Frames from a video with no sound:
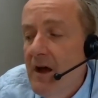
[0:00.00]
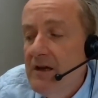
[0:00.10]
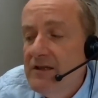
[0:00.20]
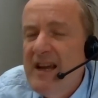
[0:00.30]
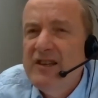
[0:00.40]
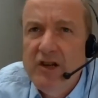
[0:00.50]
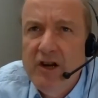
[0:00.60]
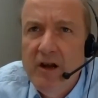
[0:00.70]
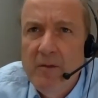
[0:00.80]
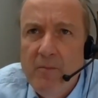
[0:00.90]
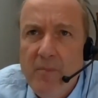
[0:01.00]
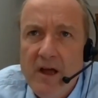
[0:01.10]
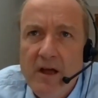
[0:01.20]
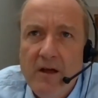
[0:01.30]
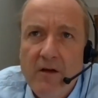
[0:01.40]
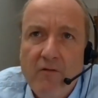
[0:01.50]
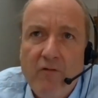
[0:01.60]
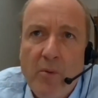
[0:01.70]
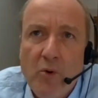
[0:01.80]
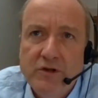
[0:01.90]
Detica
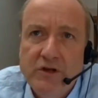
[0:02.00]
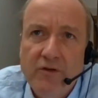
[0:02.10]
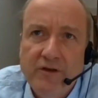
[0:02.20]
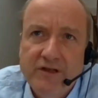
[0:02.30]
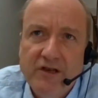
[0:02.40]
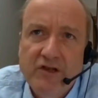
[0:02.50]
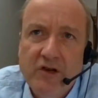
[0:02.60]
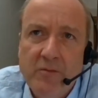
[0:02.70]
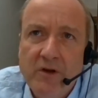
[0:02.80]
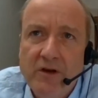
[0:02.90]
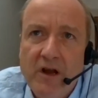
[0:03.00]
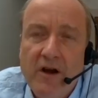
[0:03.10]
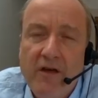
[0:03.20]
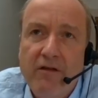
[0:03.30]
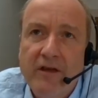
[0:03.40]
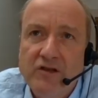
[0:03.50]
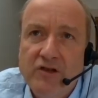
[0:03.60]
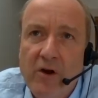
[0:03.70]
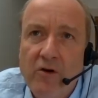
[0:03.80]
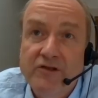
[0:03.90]
reported on the system and other things
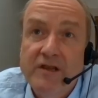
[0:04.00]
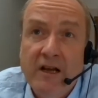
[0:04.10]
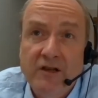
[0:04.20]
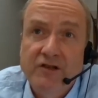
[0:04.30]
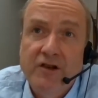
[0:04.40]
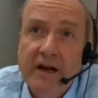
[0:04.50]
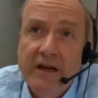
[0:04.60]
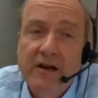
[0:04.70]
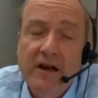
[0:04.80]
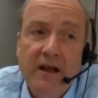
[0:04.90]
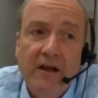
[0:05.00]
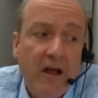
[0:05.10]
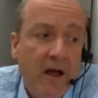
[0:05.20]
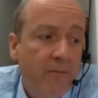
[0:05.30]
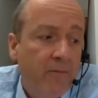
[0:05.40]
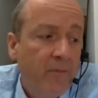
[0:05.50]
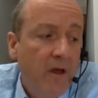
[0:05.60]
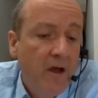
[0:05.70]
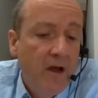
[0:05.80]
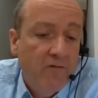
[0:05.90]
going on, Second Sight
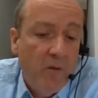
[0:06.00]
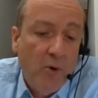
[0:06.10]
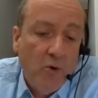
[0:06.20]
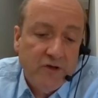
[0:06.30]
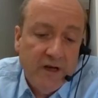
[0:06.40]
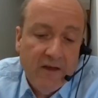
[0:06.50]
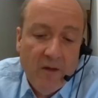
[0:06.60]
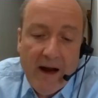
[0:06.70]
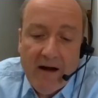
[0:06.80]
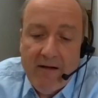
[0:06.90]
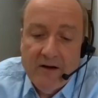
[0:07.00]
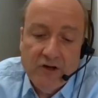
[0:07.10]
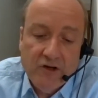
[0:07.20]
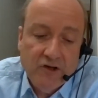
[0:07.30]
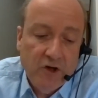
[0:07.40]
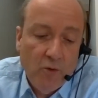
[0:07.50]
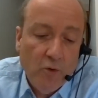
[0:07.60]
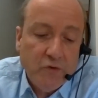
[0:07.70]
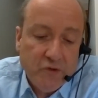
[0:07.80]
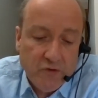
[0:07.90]
reporting in the background too,
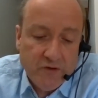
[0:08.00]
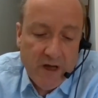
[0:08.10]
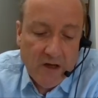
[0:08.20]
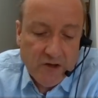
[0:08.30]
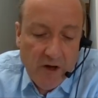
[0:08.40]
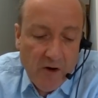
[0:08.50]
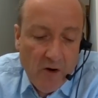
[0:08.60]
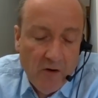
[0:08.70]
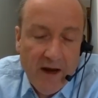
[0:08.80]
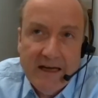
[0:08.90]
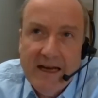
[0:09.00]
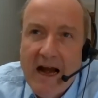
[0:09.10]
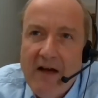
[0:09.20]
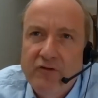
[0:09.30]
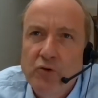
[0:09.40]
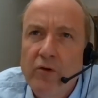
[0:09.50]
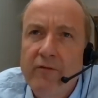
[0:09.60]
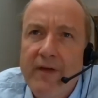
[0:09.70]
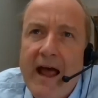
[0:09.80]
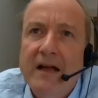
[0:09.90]
all sorts of things going on. And yet after all
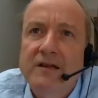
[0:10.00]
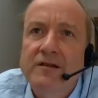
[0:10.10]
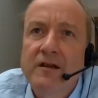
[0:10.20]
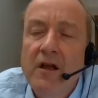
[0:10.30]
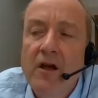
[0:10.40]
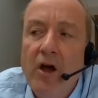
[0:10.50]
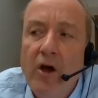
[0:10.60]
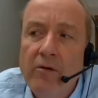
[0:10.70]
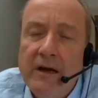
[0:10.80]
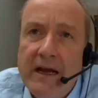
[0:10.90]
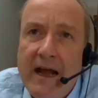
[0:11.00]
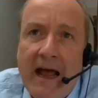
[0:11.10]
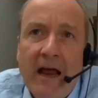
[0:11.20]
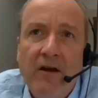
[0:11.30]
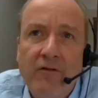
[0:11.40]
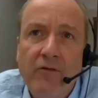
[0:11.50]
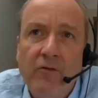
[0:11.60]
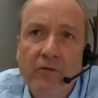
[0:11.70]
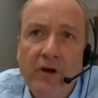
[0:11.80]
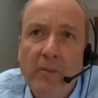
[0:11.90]
of that, only a
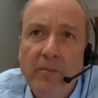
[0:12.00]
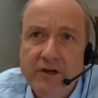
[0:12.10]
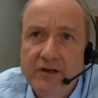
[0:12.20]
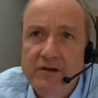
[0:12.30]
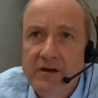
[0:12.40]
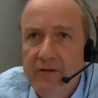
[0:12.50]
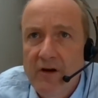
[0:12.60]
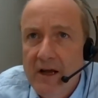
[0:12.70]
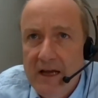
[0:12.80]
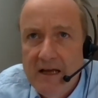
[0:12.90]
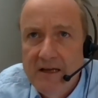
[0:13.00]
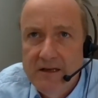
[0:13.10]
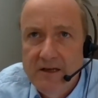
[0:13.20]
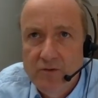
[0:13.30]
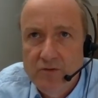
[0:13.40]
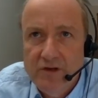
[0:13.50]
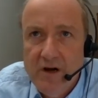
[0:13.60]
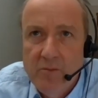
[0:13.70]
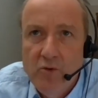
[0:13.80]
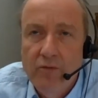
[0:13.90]
handful, a couple of dozen, if you like, cases, or
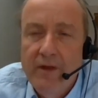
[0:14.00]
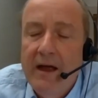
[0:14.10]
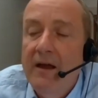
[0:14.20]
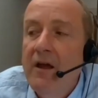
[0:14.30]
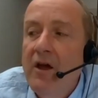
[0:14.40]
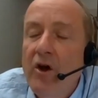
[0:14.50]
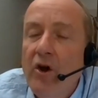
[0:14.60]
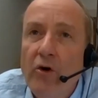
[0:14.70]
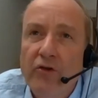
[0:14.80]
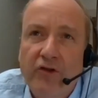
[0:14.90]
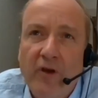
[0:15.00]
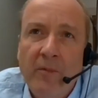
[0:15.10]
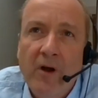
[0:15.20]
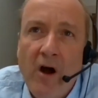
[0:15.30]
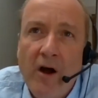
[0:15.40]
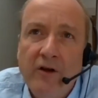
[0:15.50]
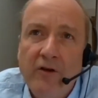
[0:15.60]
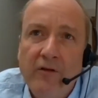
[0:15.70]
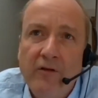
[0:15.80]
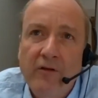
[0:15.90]
slightly more than that, got some kind
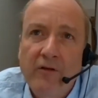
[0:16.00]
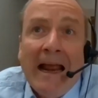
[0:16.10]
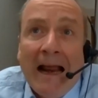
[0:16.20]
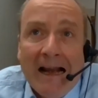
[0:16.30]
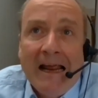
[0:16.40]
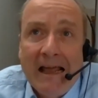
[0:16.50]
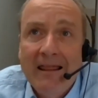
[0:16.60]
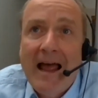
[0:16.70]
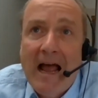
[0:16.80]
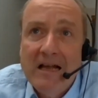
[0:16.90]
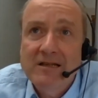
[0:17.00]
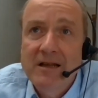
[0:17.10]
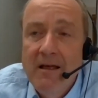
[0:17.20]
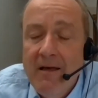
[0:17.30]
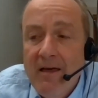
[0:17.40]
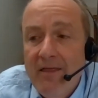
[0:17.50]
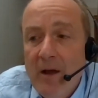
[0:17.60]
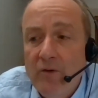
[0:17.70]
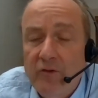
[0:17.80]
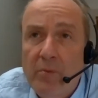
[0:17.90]
of inkling that
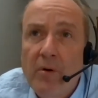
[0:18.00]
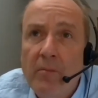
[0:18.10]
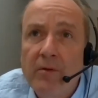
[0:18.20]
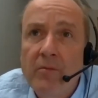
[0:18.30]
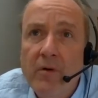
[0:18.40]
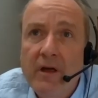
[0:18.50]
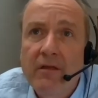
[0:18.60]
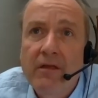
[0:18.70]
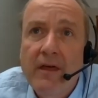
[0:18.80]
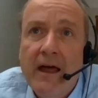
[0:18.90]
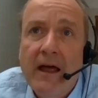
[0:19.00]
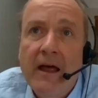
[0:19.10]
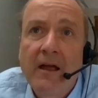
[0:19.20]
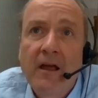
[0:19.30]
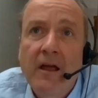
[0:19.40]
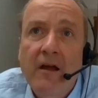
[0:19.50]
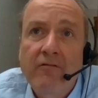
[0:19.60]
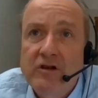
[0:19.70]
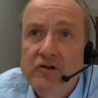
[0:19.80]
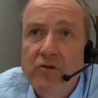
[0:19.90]
there was a problem with their
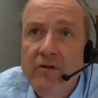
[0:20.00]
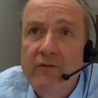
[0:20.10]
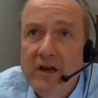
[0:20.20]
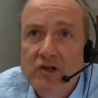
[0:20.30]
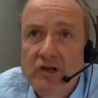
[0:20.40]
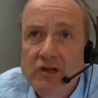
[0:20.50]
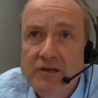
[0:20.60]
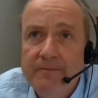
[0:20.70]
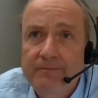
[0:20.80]
original convictions.